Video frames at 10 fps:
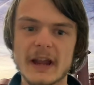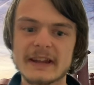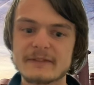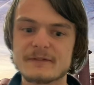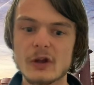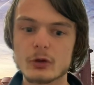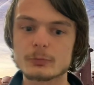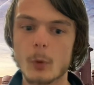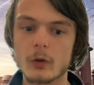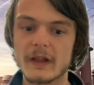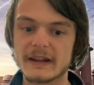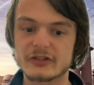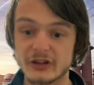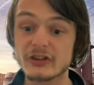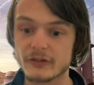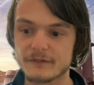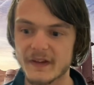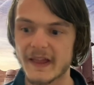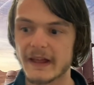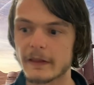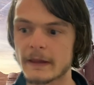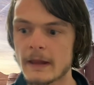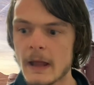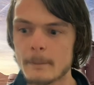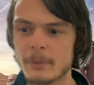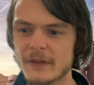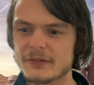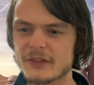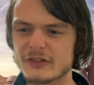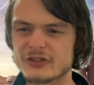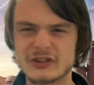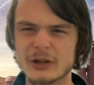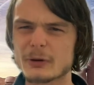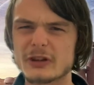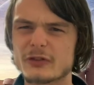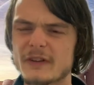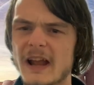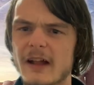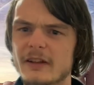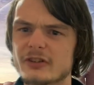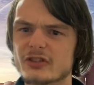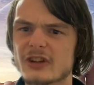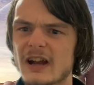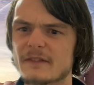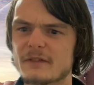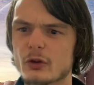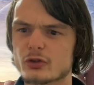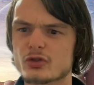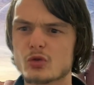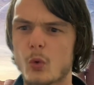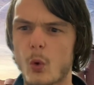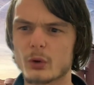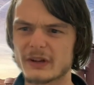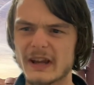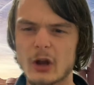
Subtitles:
It feels more like a season finale, but the series finale just kind of feels shoehorned in.